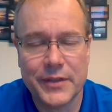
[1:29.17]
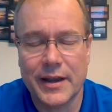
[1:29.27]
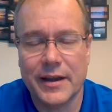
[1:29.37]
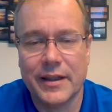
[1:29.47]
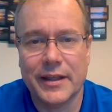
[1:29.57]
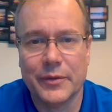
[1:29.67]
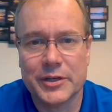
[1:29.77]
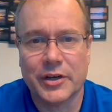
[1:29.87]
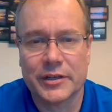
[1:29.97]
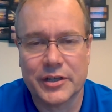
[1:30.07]
that that
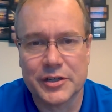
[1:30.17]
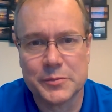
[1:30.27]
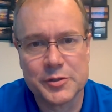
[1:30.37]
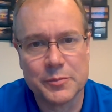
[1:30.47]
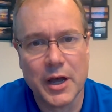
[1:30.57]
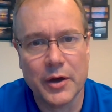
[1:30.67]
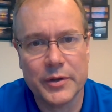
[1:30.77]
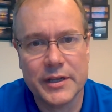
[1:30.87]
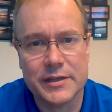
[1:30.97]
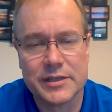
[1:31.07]
we talk to customers
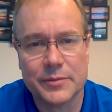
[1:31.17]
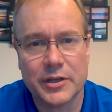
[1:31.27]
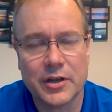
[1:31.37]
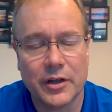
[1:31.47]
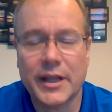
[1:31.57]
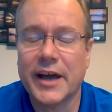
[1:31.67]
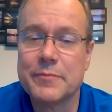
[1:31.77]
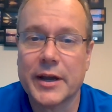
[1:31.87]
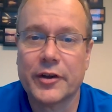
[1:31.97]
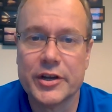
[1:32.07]
about is something called
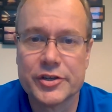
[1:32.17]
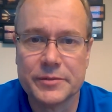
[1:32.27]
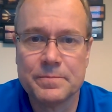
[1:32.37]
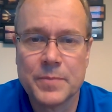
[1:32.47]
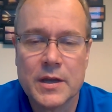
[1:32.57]
Live Migration.